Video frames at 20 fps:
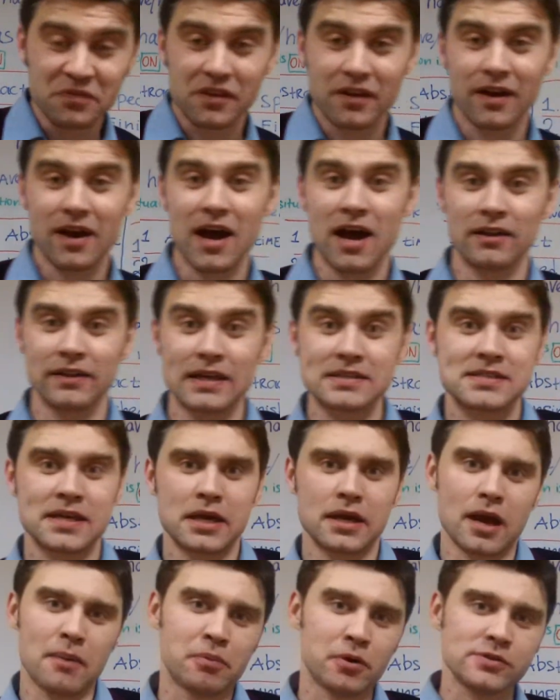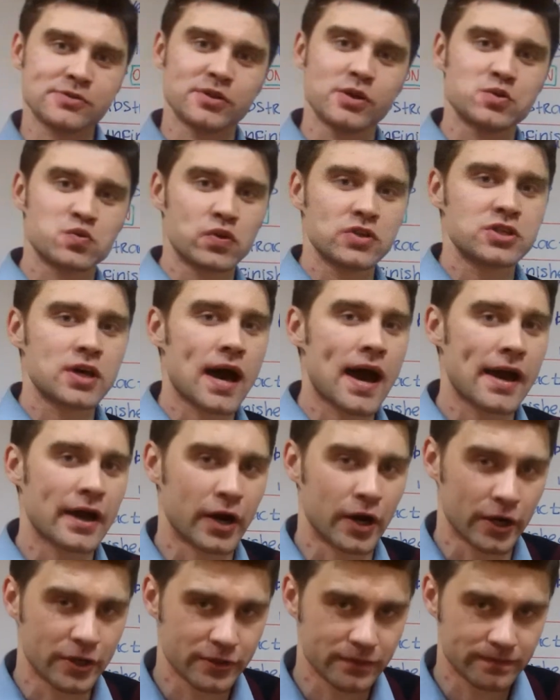Let's say a person is
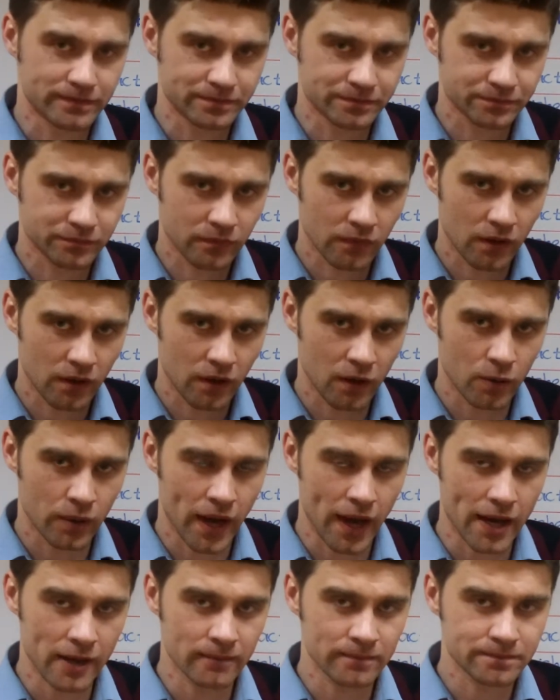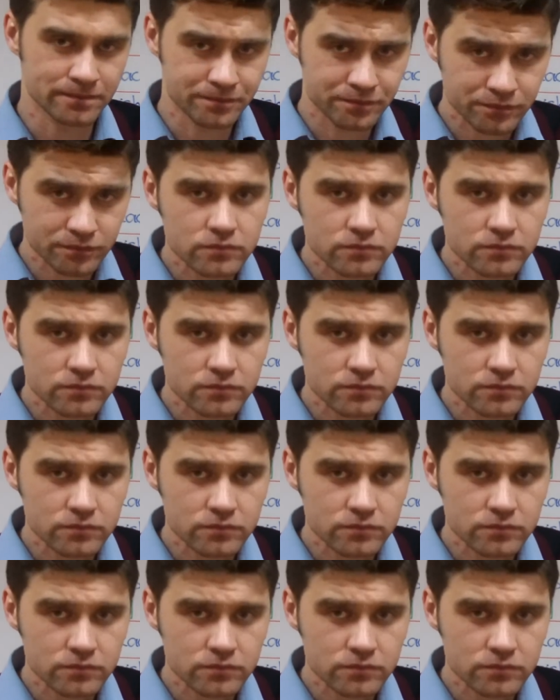retired, okay?